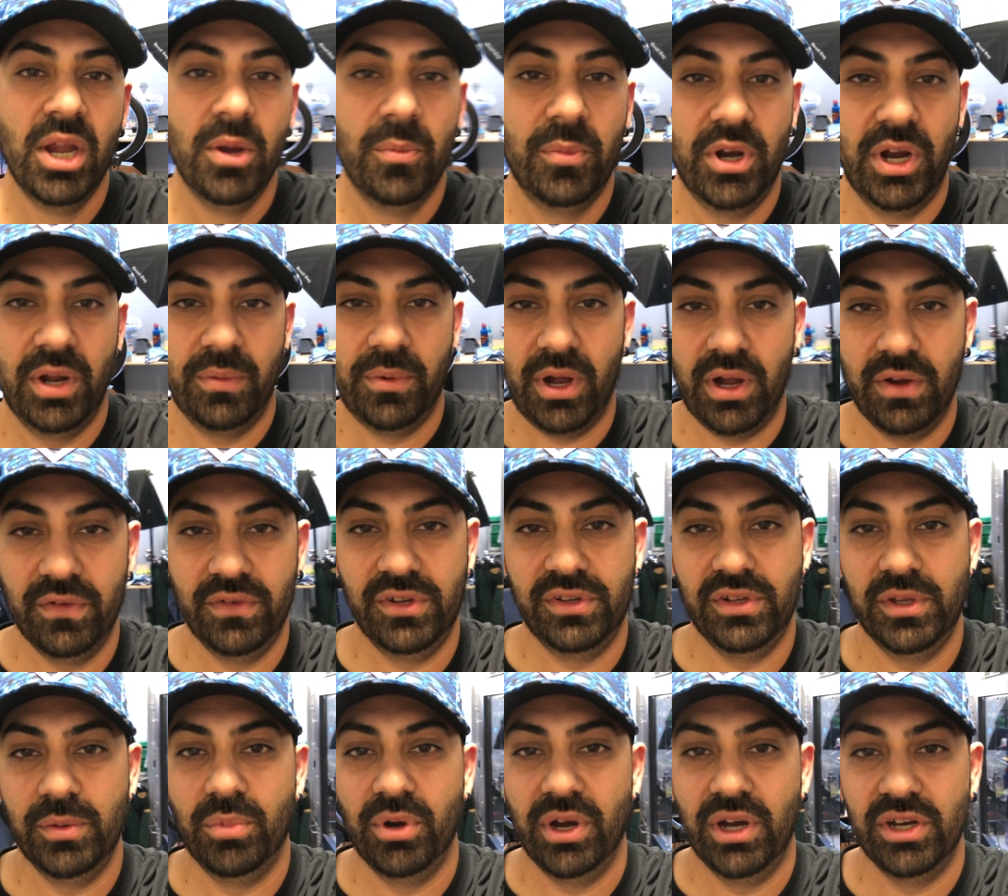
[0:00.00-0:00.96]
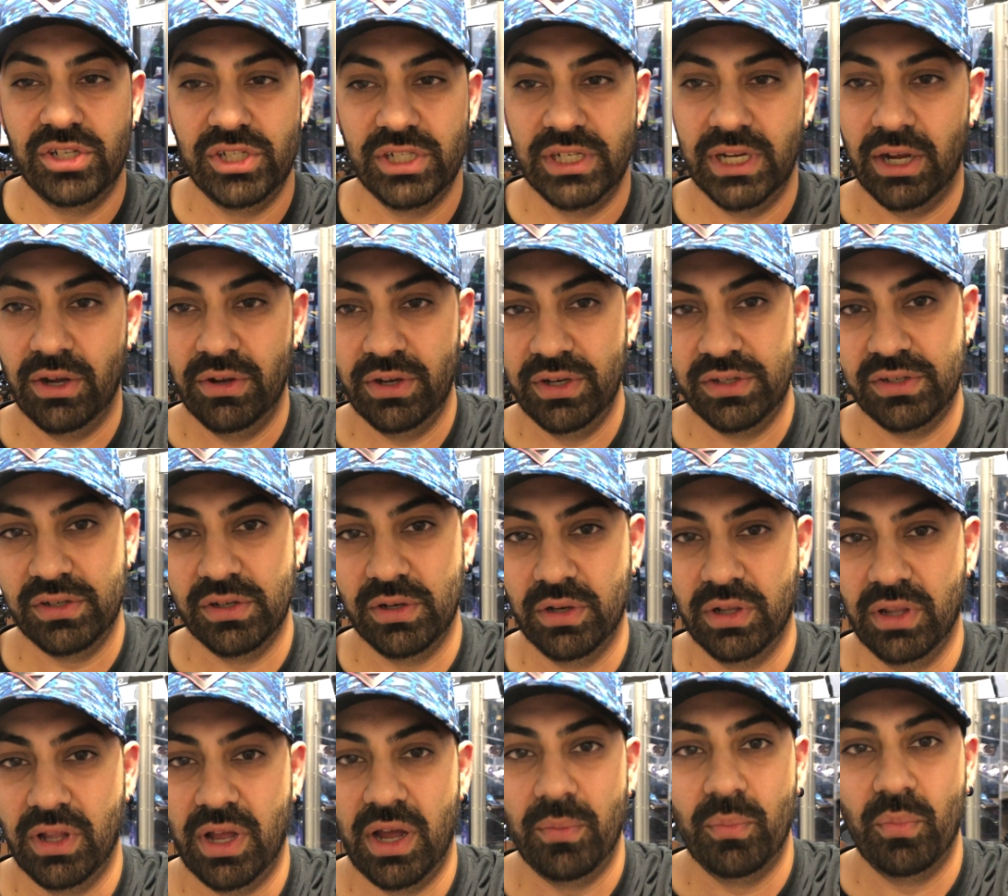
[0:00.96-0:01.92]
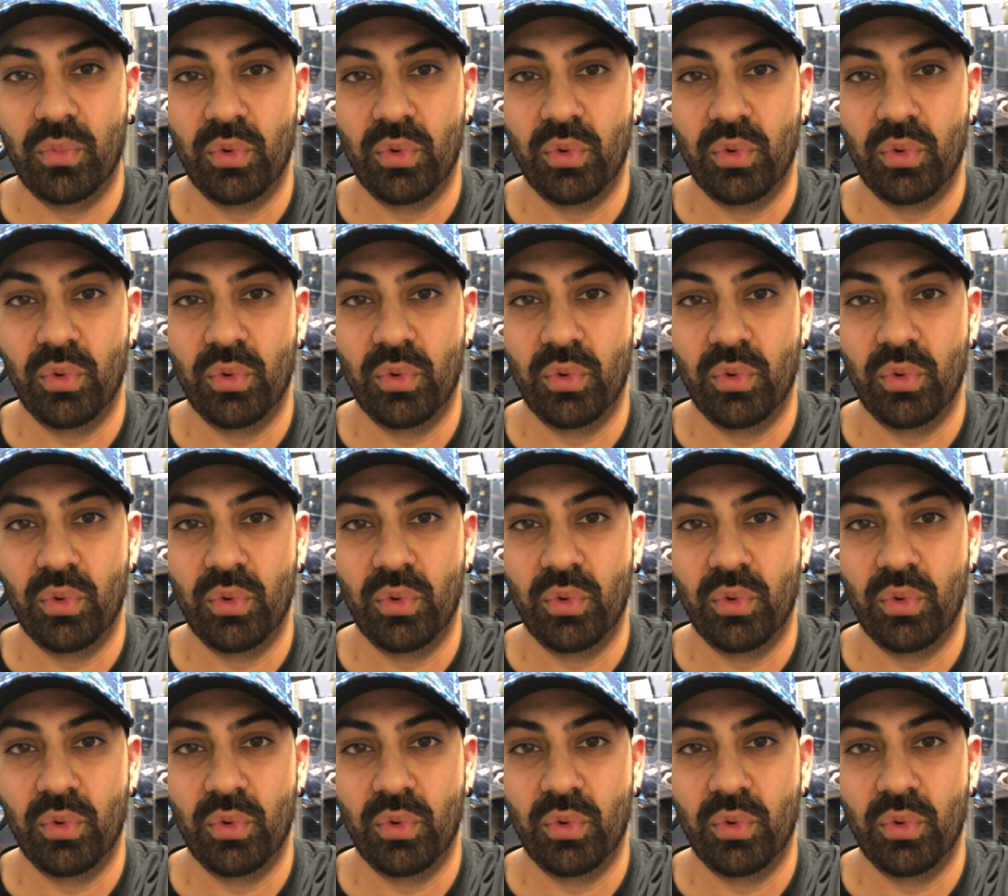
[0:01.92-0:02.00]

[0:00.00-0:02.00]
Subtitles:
but I'm obviously branching out into a lot